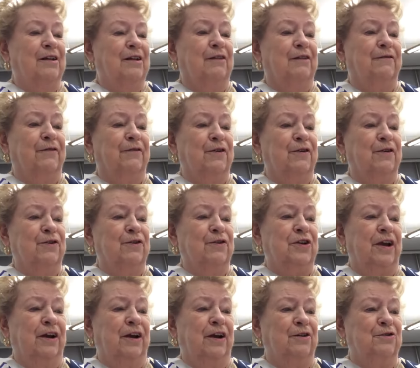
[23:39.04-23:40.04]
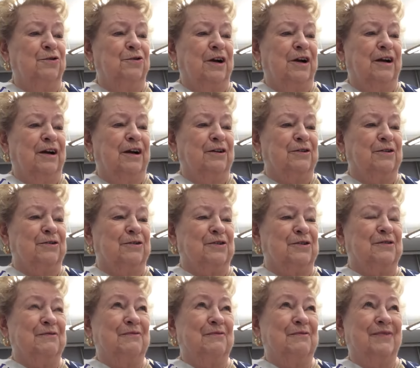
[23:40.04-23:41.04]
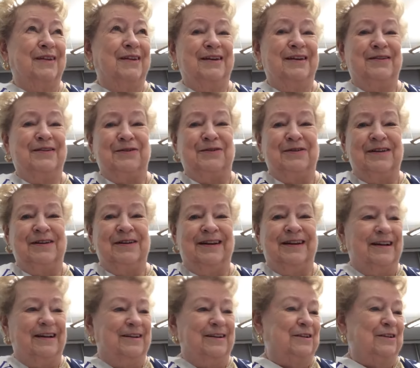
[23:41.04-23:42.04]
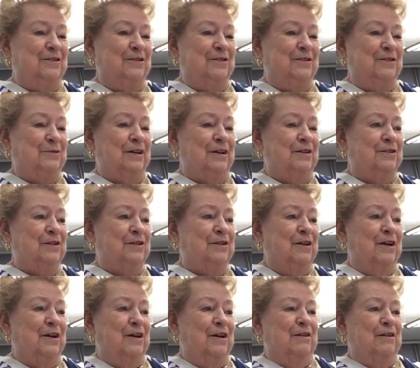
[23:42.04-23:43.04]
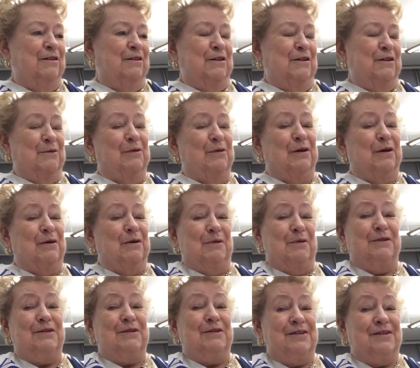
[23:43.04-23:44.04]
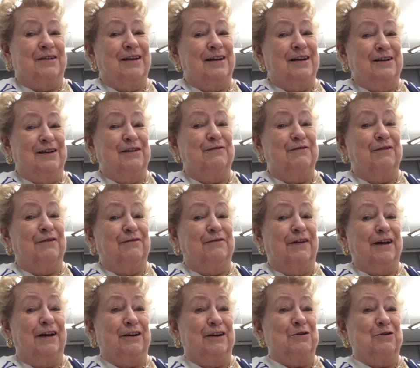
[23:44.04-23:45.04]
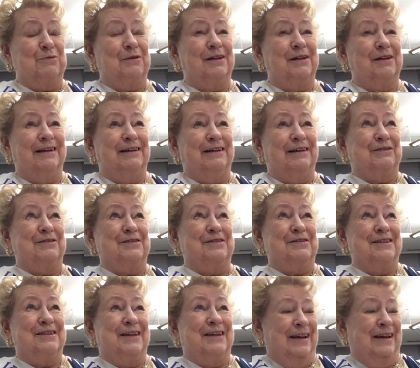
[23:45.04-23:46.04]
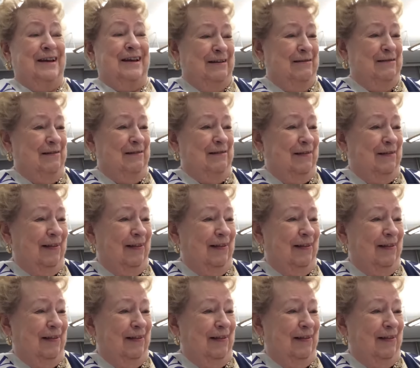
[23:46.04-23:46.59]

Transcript: The first hair dryers in the early 1920s were about the size of a vacuum cleaner today